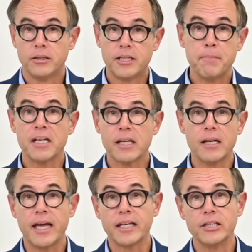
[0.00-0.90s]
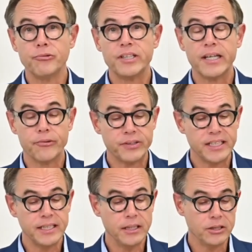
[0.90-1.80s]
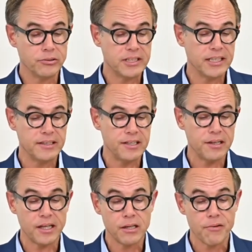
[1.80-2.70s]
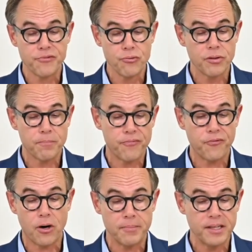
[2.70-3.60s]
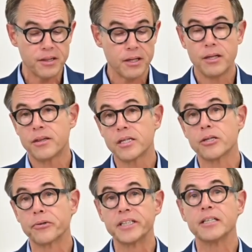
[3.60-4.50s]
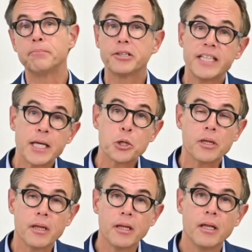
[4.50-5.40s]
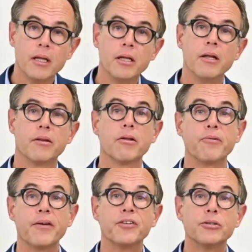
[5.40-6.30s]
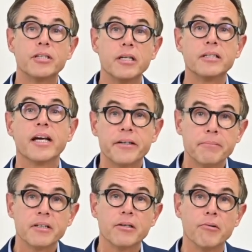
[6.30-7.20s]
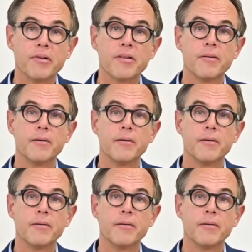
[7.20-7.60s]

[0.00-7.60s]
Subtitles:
Typically, like in UT/AUT, utilities either view performance, security, and protection. So we have utilitarian goals.